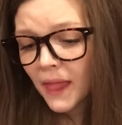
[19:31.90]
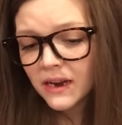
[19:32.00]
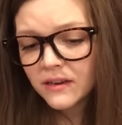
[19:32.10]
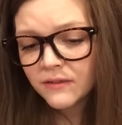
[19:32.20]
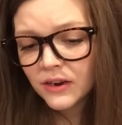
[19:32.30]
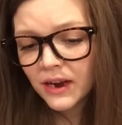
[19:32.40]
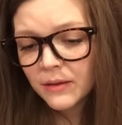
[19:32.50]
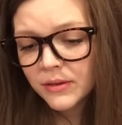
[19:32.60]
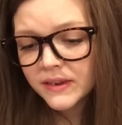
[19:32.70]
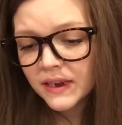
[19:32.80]
and if you're
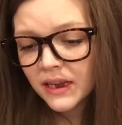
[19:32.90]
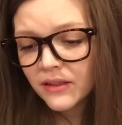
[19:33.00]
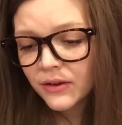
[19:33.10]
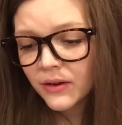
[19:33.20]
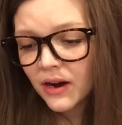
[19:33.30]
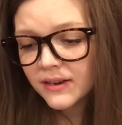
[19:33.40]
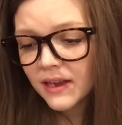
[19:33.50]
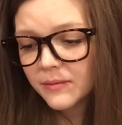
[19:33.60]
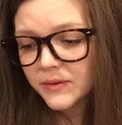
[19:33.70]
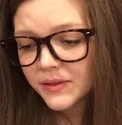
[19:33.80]
able to get through hard
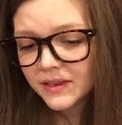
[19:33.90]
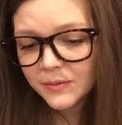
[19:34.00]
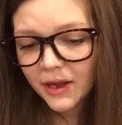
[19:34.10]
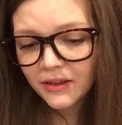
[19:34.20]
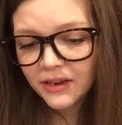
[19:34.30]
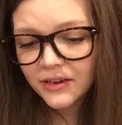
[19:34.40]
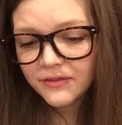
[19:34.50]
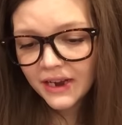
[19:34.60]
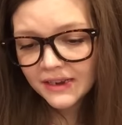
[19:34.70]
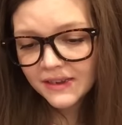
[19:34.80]
times with a smile on your
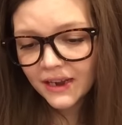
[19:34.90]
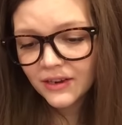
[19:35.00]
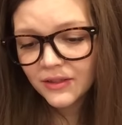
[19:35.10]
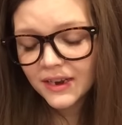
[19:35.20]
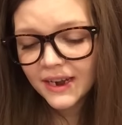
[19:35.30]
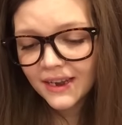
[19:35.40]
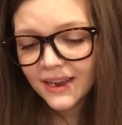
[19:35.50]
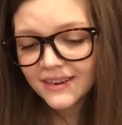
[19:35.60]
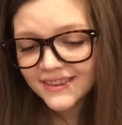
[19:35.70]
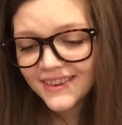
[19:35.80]
face, I know that I
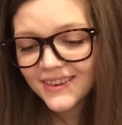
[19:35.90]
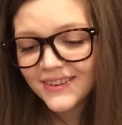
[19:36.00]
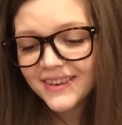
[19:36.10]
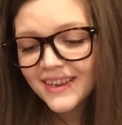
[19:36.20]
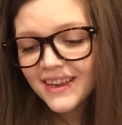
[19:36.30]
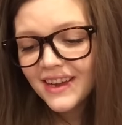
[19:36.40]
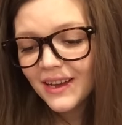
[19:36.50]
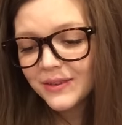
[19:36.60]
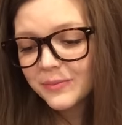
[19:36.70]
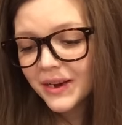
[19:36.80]
can too.
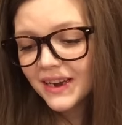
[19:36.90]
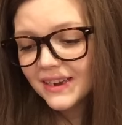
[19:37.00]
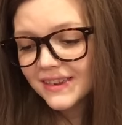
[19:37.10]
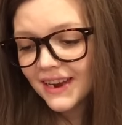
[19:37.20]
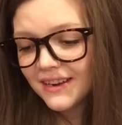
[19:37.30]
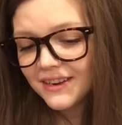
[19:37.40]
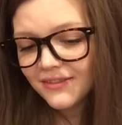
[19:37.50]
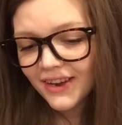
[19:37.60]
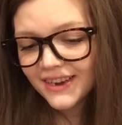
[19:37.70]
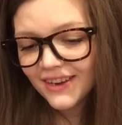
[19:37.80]
I was pretty excited to
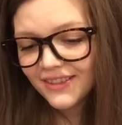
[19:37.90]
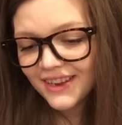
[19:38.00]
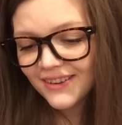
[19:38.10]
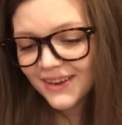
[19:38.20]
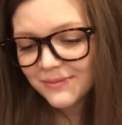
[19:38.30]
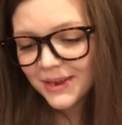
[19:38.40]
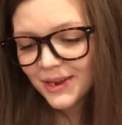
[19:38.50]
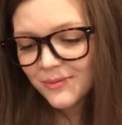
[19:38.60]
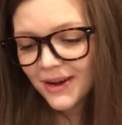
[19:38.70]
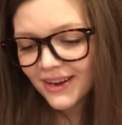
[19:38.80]
find out that you got a
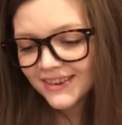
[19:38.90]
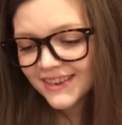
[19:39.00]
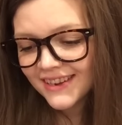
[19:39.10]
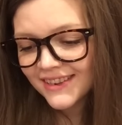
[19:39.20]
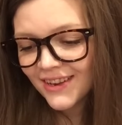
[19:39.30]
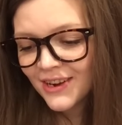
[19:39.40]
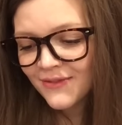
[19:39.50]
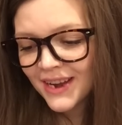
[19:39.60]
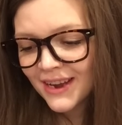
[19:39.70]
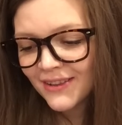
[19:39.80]
P O box. I saw your
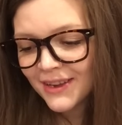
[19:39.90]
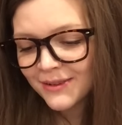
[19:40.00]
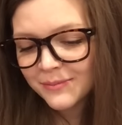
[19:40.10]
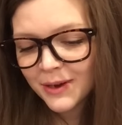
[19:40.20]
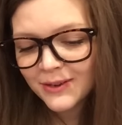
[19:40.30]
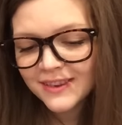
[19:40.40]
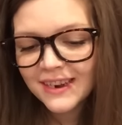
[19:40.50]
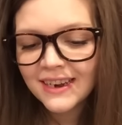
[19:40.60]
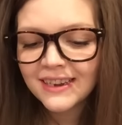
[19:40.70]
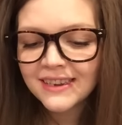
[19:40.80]
video that was
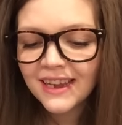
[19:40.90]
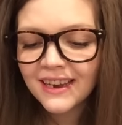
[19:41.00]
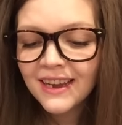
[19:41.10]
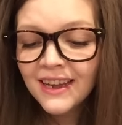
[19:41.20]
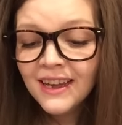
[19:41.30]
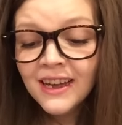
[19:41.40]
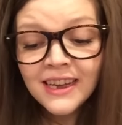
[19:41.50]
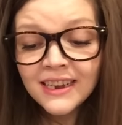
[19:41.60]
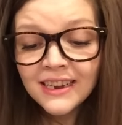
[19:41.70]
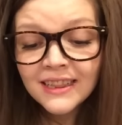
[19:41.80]
posted and said
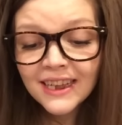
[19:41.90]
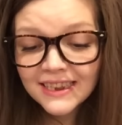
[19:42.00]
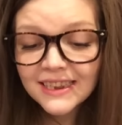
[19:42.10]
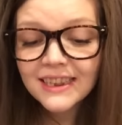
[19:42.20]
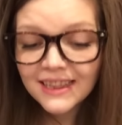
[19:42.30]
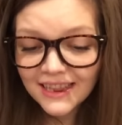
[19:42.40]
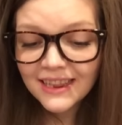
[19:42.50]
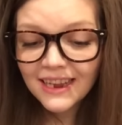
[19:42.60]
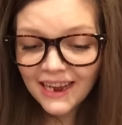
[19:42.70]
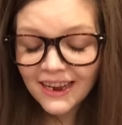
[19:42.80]
that,
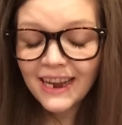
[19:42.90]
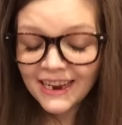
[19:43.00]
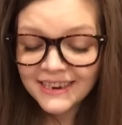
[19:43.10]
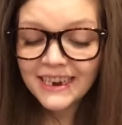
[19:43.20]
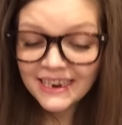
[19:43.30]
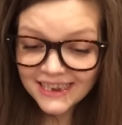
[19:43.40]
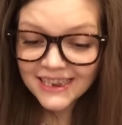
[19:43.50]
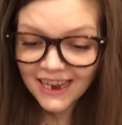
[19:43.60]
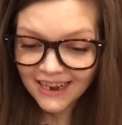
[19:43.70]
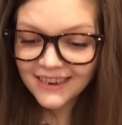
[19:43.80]
and it
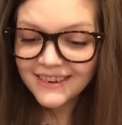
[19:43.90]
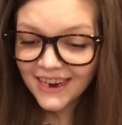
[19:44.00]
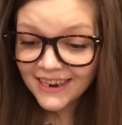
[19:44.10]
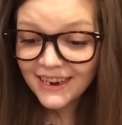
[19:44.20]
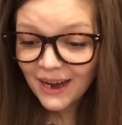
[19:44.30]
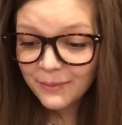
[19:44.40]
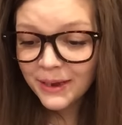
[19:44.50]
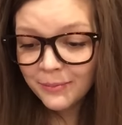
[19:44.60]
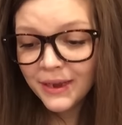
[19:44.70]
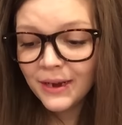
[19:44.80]
said, Danny got
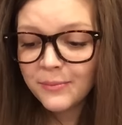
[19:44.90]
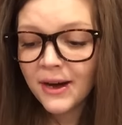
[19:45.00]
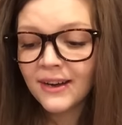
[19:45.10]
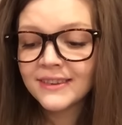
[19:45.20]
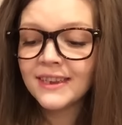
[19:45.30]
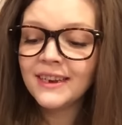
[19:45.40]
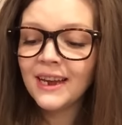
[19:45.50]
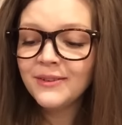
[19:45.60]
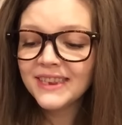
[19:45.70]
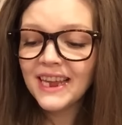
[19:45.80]
me a P O box. And
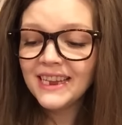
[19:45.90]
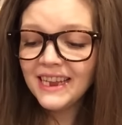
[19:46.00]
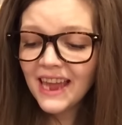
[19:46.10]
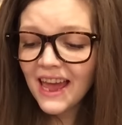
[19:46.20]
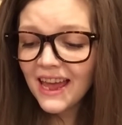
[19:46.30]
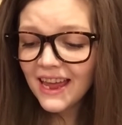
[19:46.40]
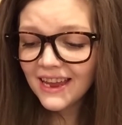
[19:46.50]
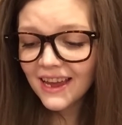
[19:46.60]
I was like, yay,